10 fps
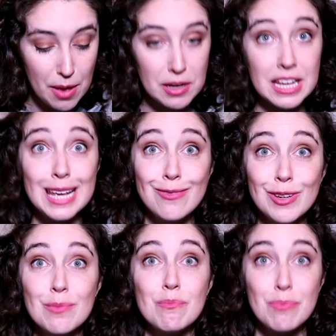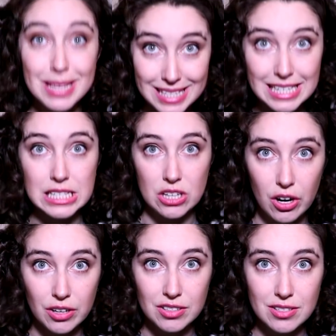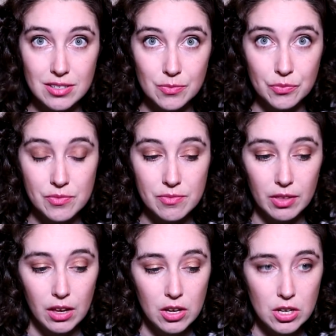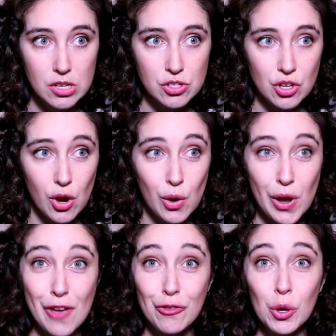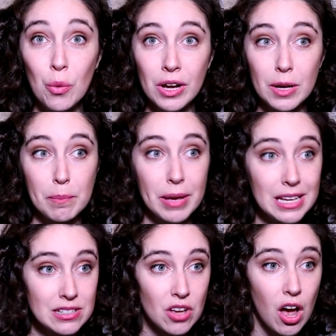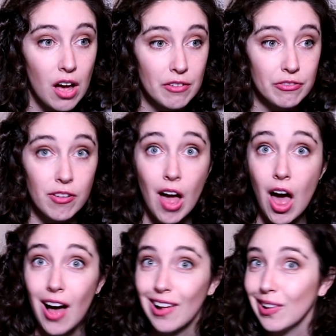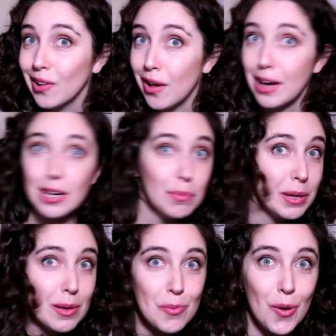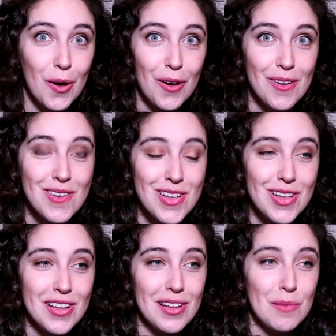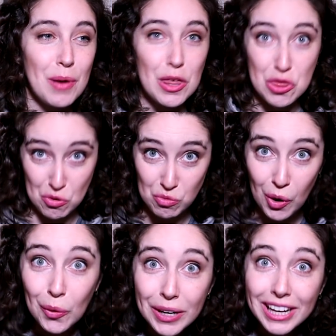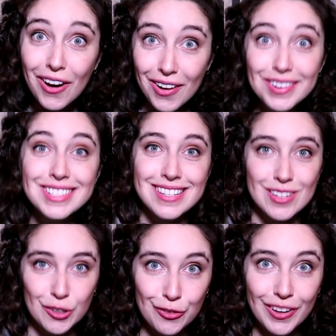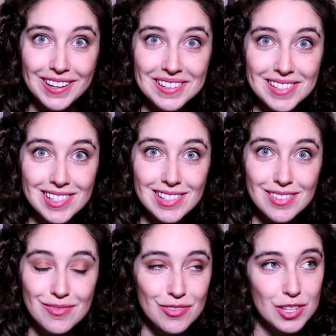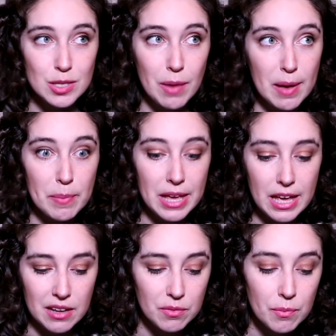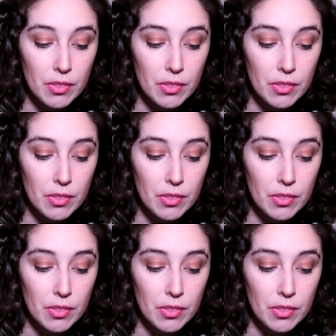and even business cards. So if you want to piss off a lot of people by throwing cards in their face, this might be it.